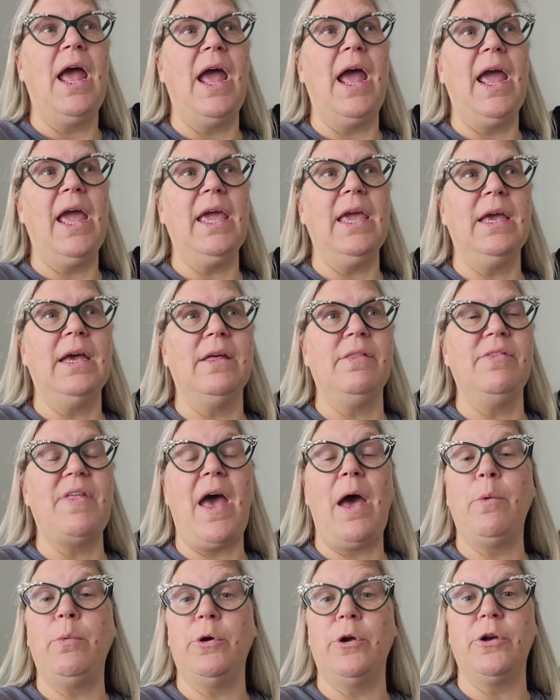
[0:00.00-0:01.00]
And
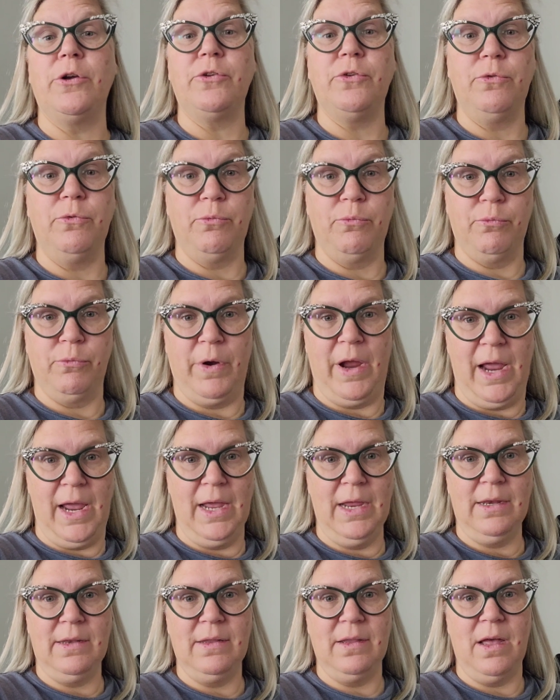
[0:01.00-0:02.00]
that worked
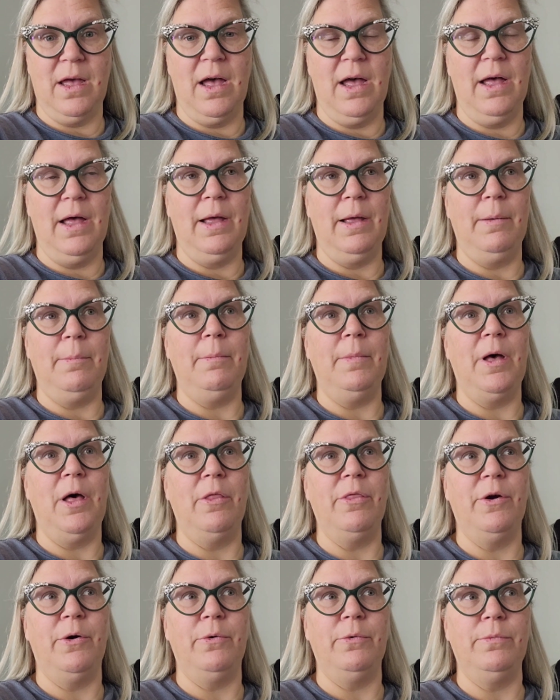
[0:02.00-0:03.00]
great,
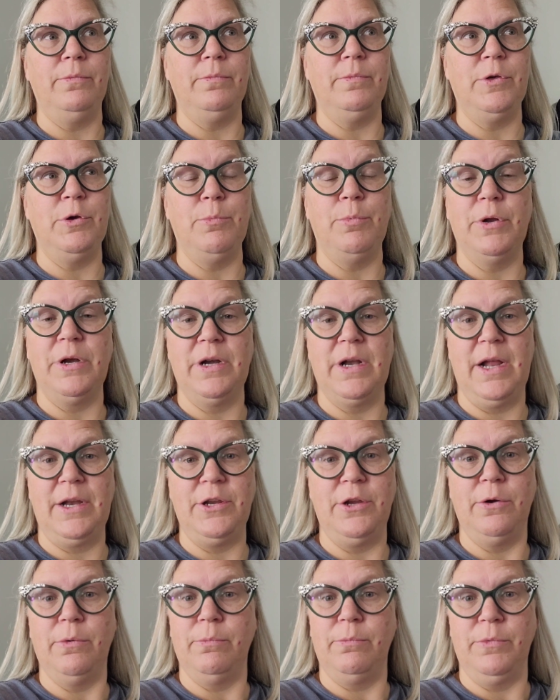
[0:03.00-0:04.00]
although you put it
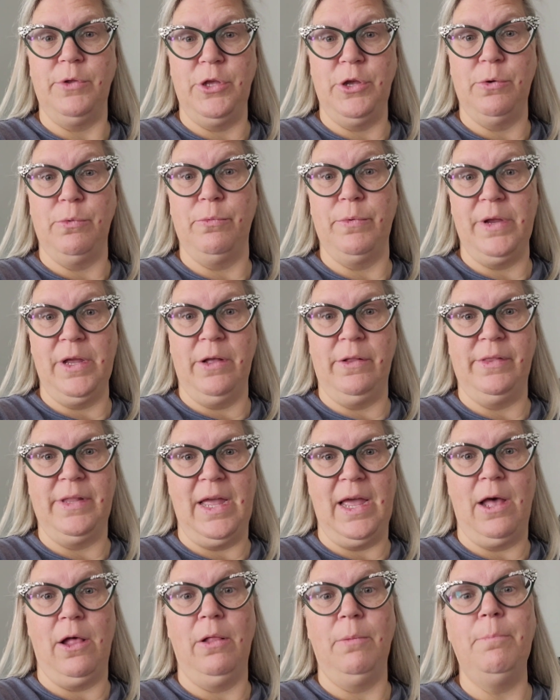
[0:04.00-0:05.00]
on your real
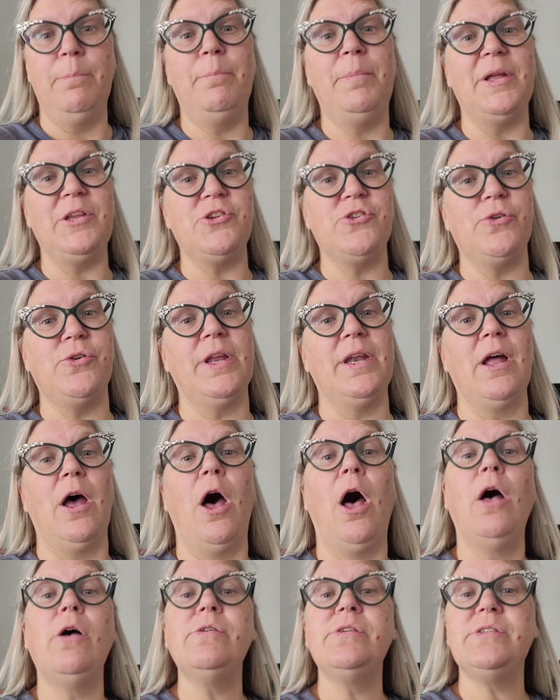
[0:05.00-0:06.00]
nail, but you can
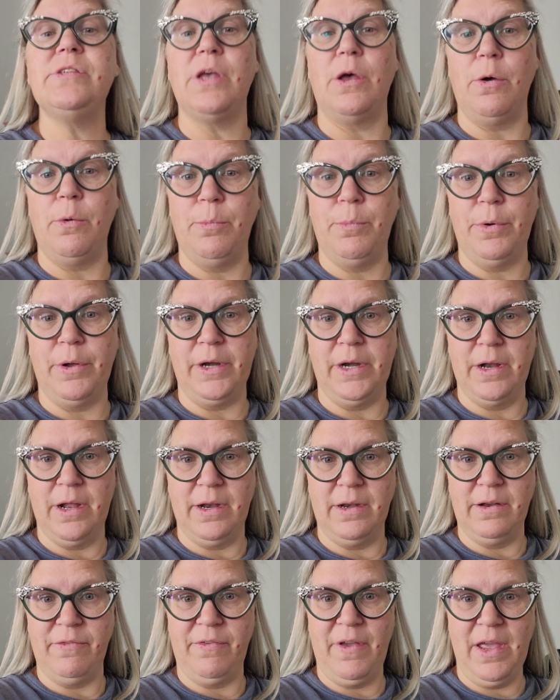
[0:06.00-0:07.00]
also put it
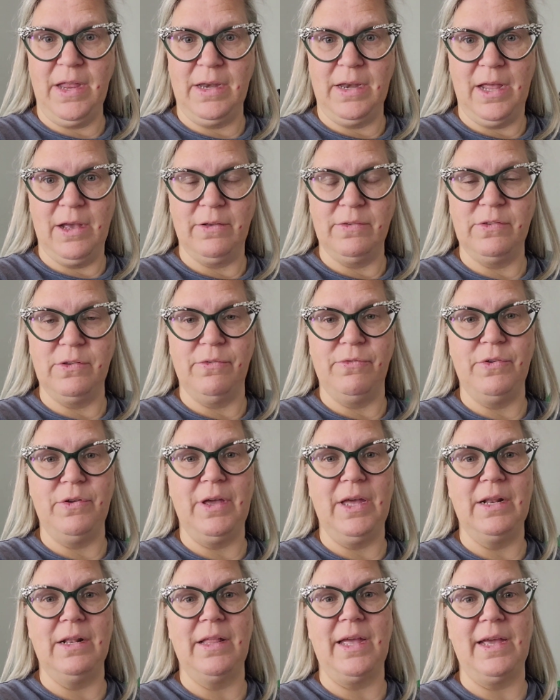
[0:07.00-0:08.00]
onto fake nails. So if you
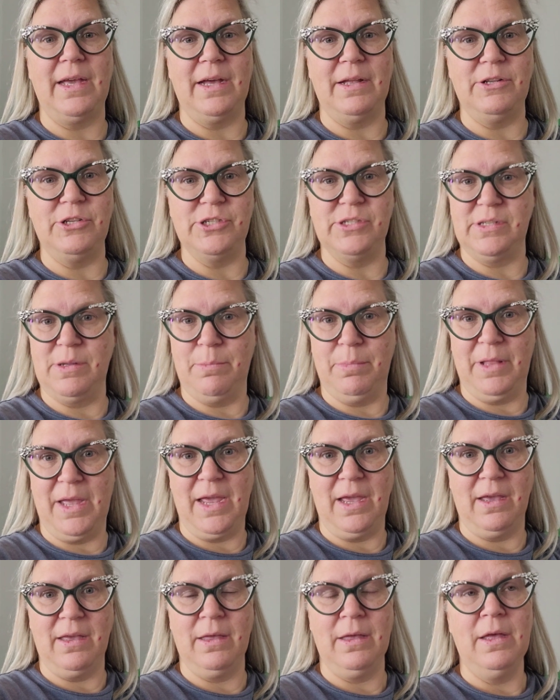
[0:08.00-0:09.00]
get like just a
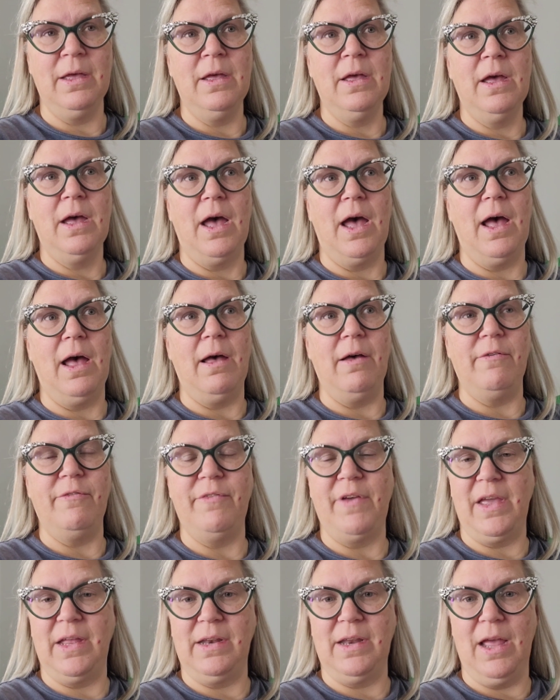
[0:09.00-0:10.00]
blank
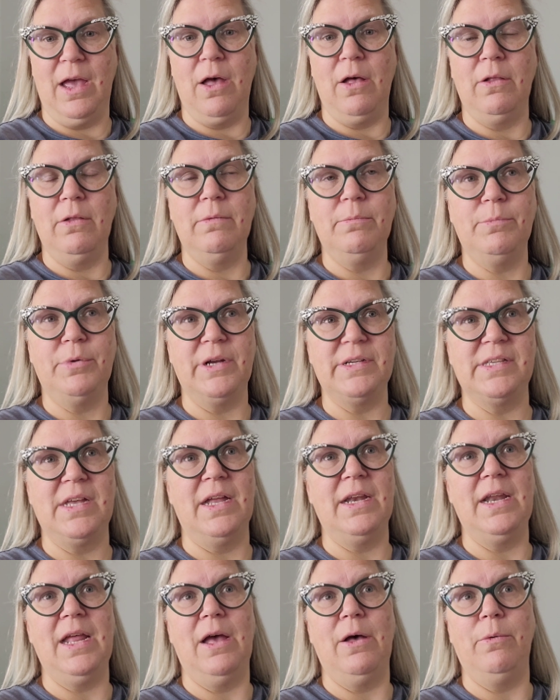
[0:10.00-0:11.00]
fake nail,
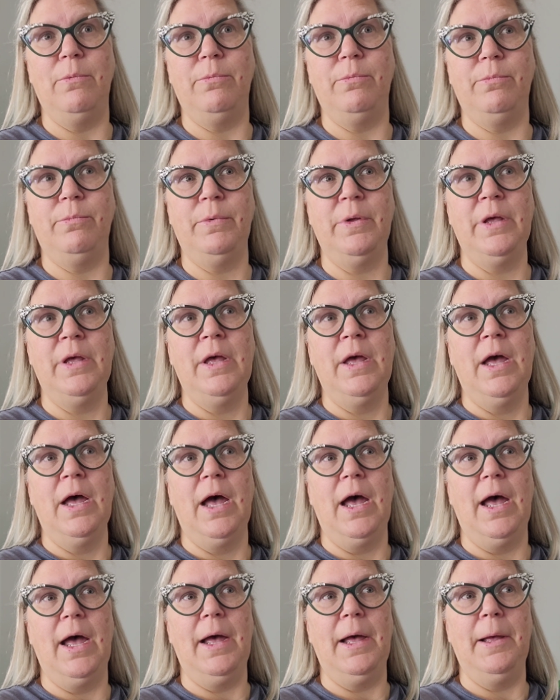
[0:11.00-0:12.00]
press-on nail,
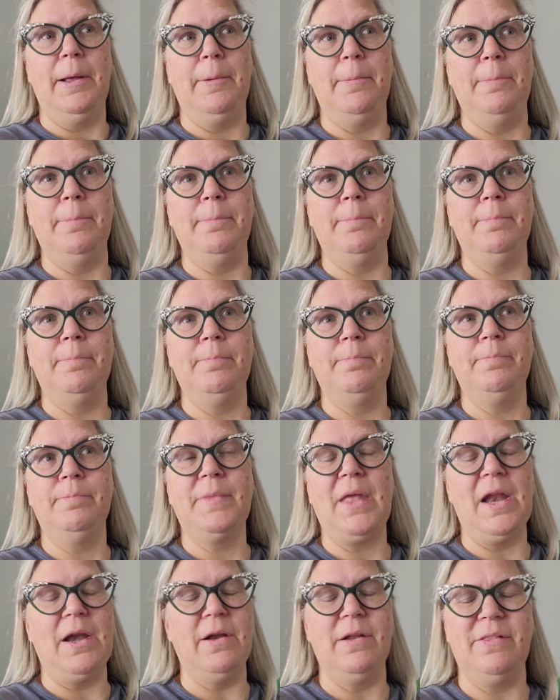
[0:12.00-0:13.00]

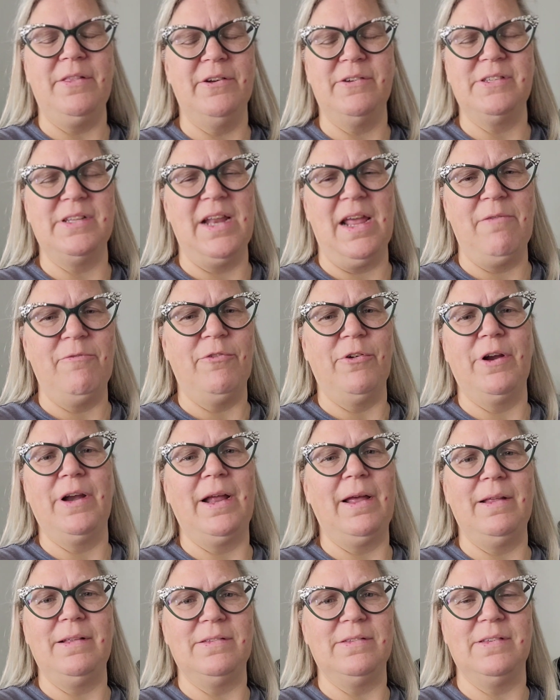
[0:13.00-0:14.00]
and there's a name for
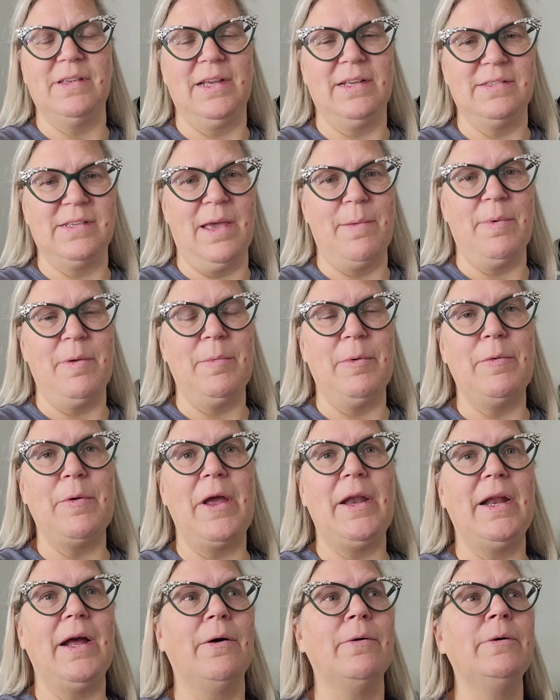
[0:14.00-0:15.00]
it, it's escaping me
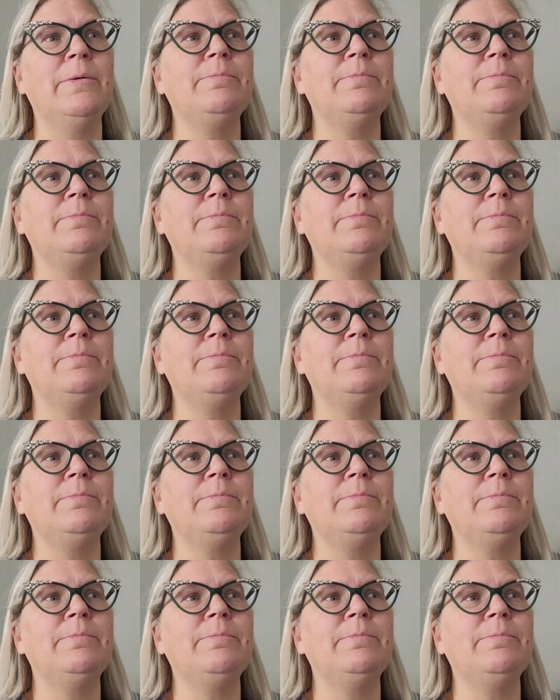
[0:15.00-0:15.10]
right now.